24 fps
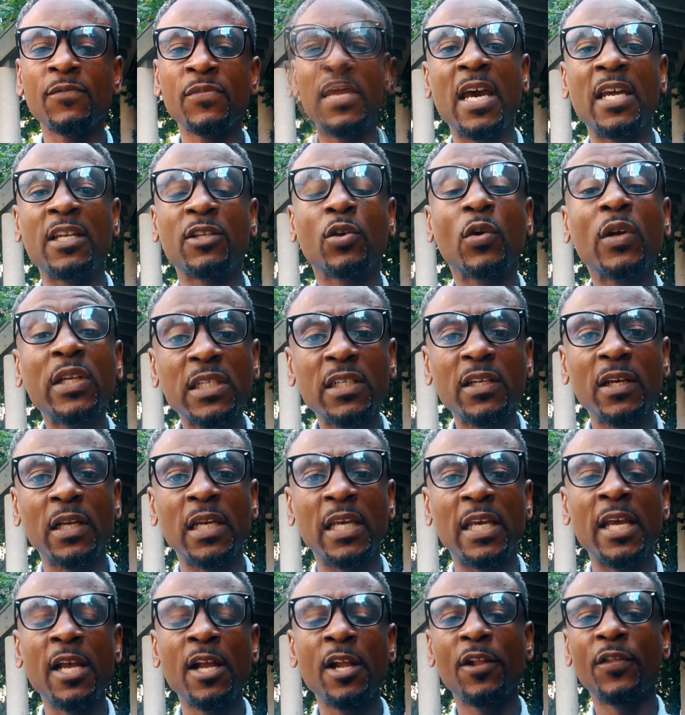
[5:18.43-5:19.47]
And
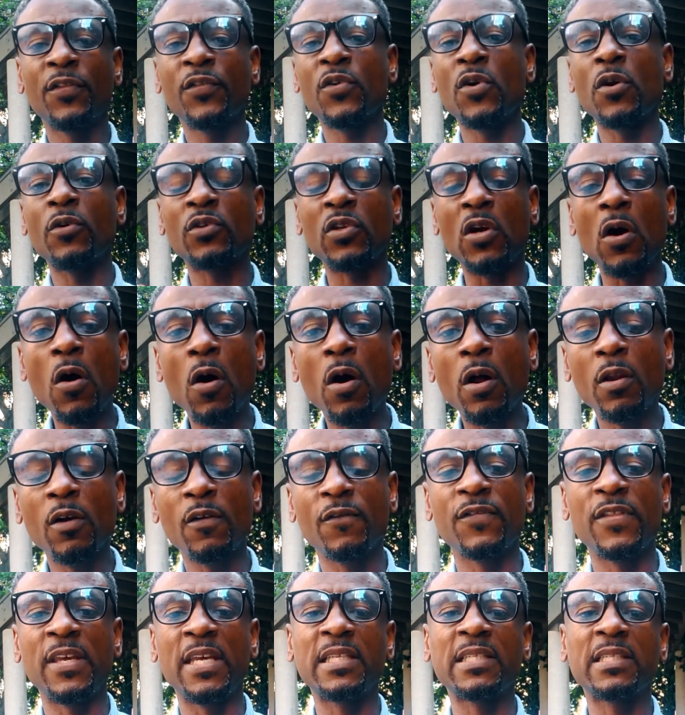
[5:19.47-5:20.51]
critically, throughout all
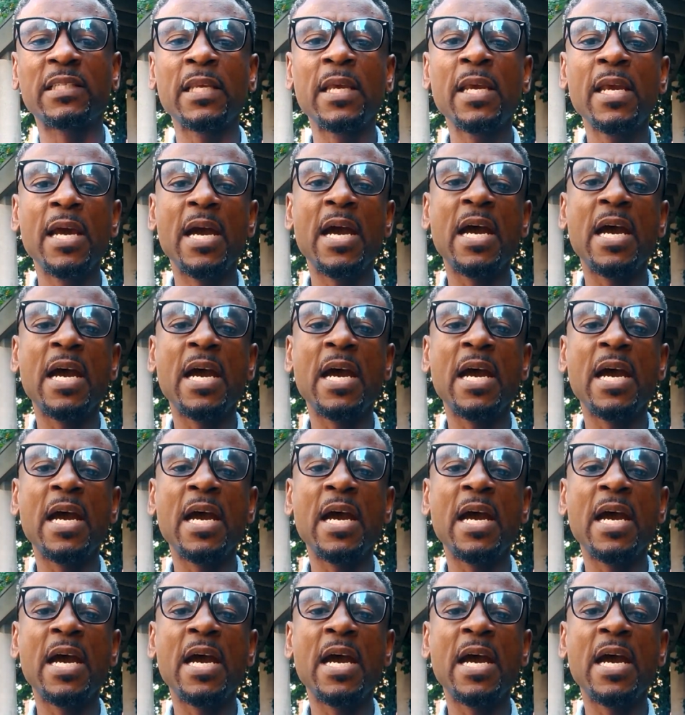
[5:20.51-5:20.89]
of this,